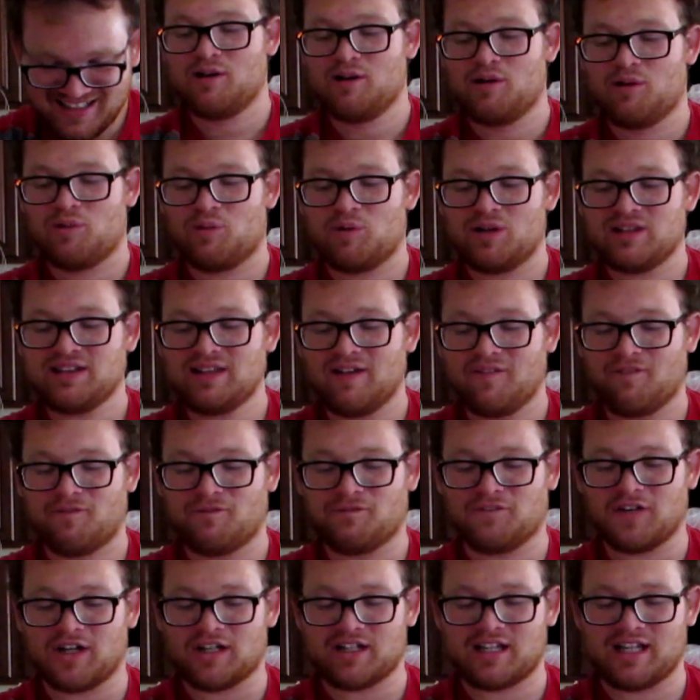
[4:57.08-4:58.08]
What the
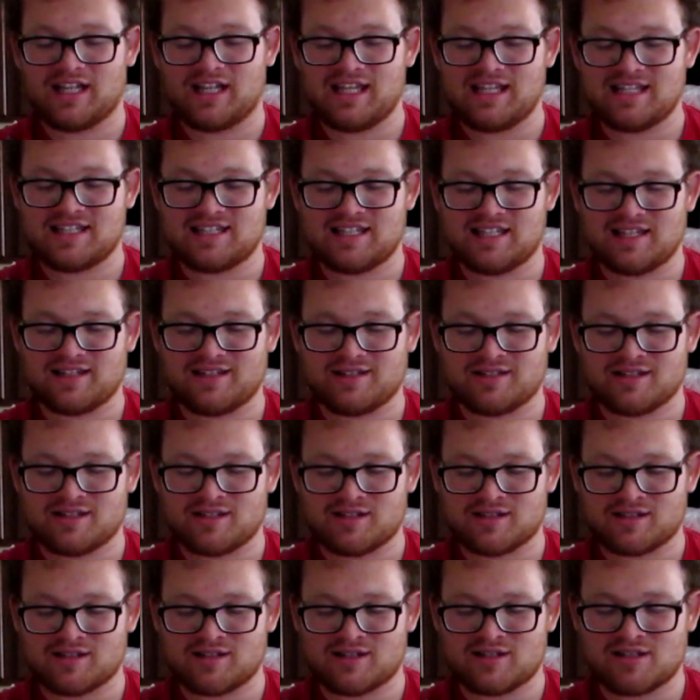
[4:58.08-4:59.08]
fuck is this
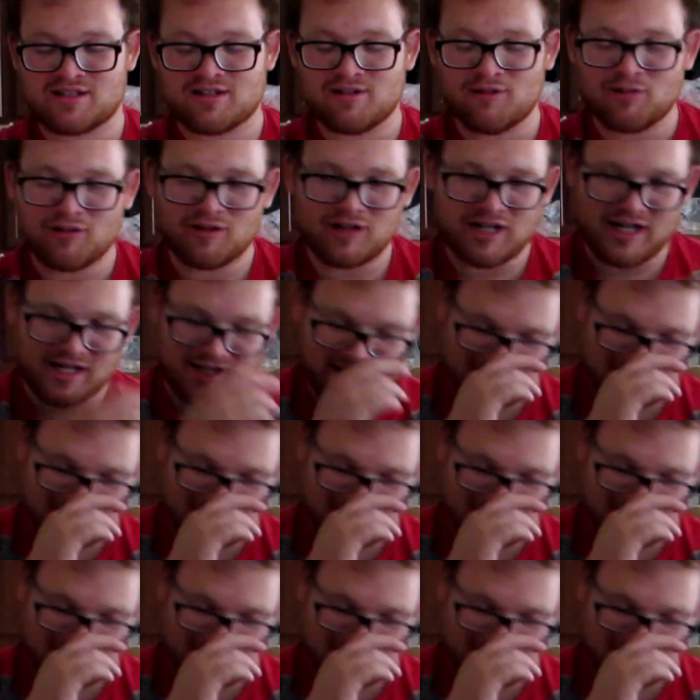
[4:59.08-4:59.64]
story?